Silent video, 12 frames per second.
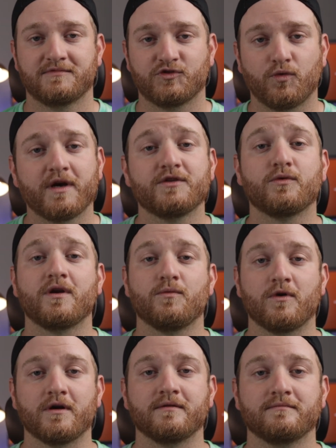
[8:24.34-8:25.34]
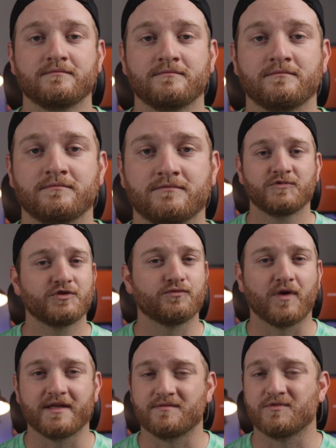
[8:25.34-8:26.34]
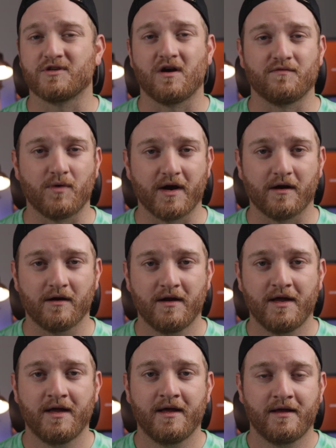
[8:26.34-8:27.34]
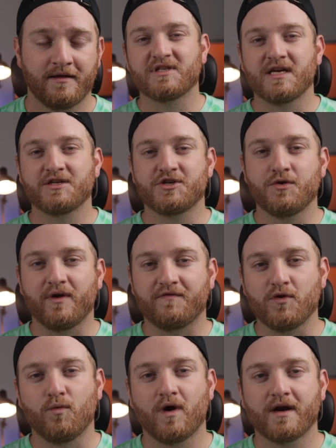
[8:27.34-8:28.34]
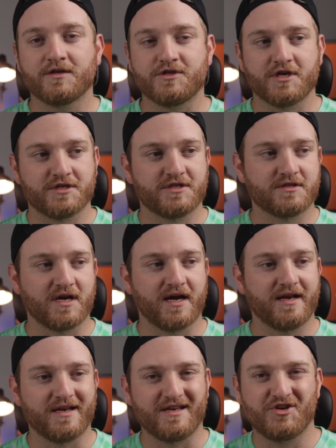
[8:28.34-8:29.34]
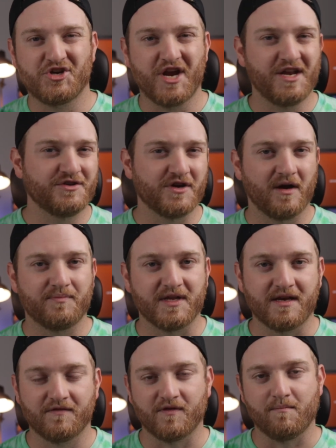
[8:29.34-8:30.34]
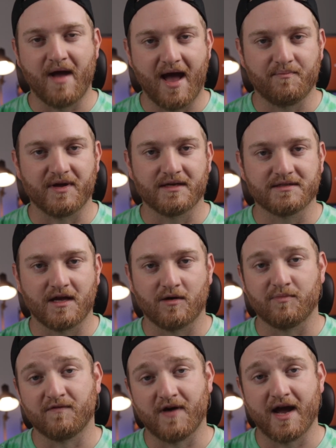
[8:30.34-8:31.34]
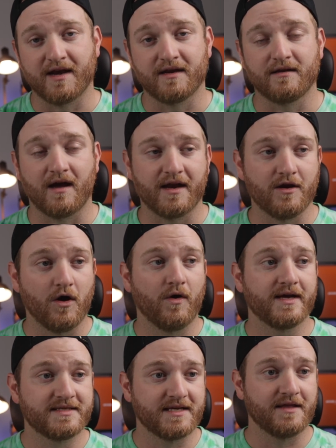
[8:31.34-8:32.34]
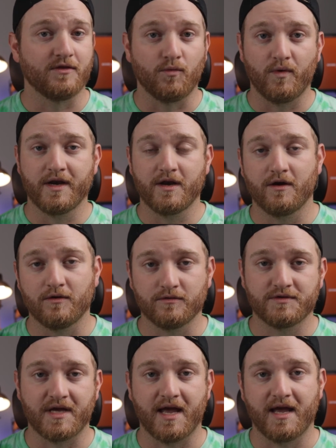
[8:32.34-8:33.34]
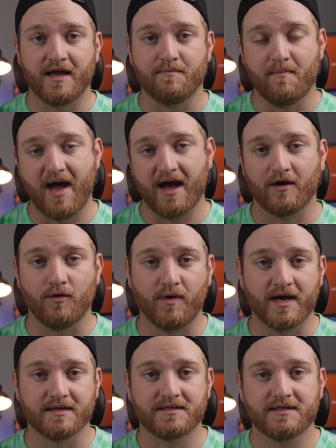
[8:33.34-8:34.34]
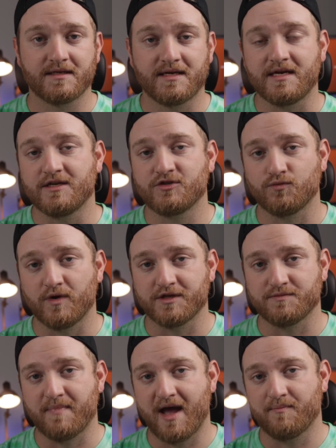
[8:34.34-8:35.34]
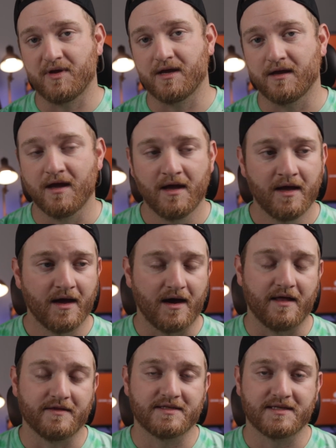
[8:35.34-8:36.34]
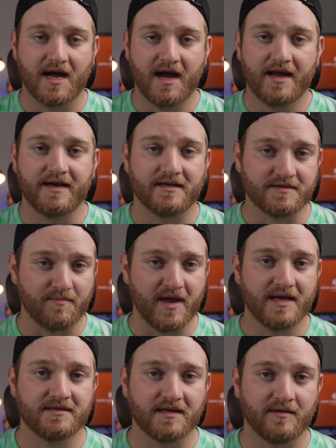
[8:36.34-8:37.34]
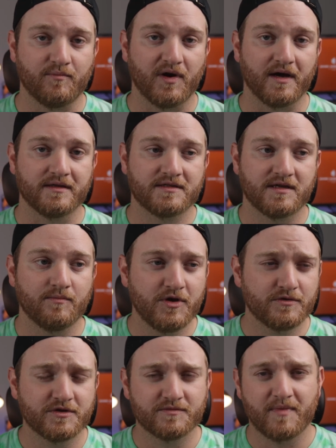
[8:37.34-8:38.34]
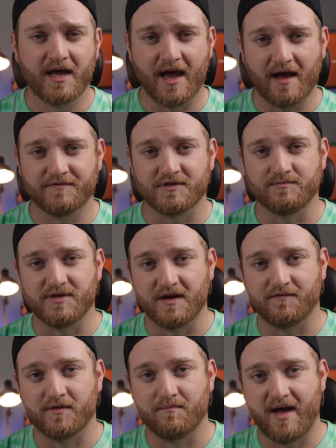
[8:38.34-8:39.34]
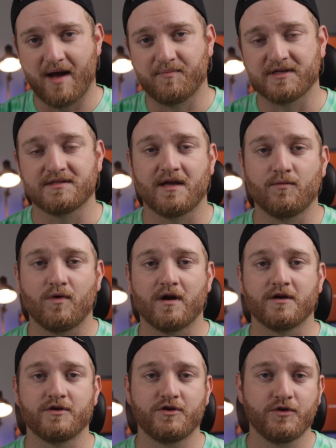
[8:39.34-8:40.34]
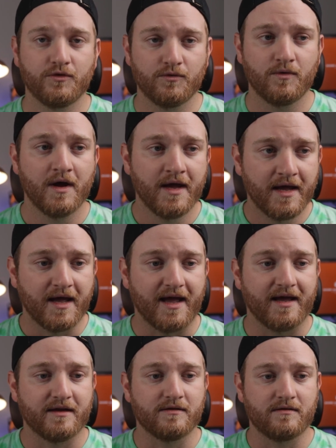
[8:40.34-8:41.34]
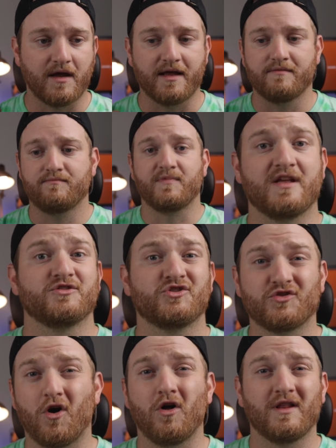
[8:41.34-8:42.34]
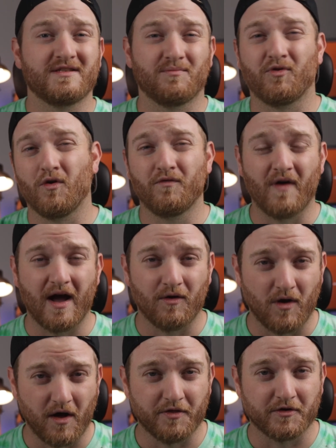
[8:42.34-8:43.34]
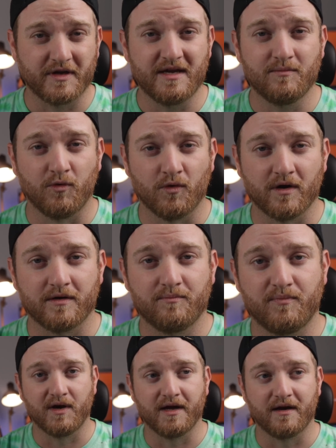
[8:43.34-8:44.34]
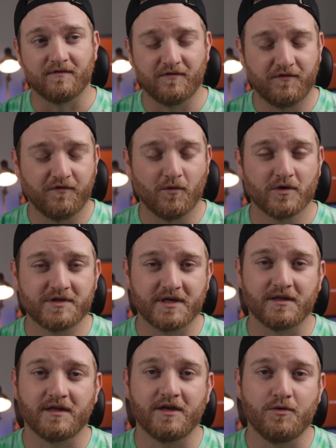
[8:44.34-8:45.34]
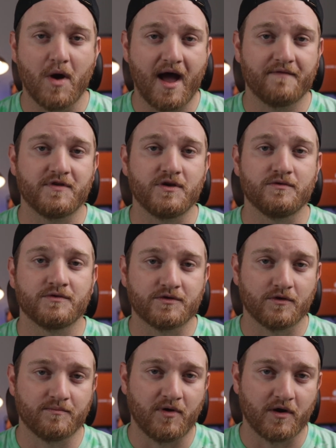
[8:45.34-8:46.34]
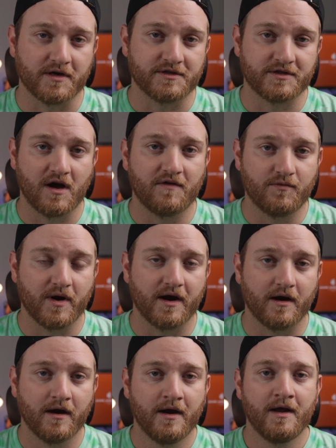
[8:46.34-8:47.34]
2021, just write some software. This becomes an issue if you want to just kind of change up the different mappings that are provided. I know I said the Windows and Mac OS key switch mapping on the side is amazing, but some users may have some different mappings they want to do and install as a profile on their keyboard, but unfortunately you have to use third-party software.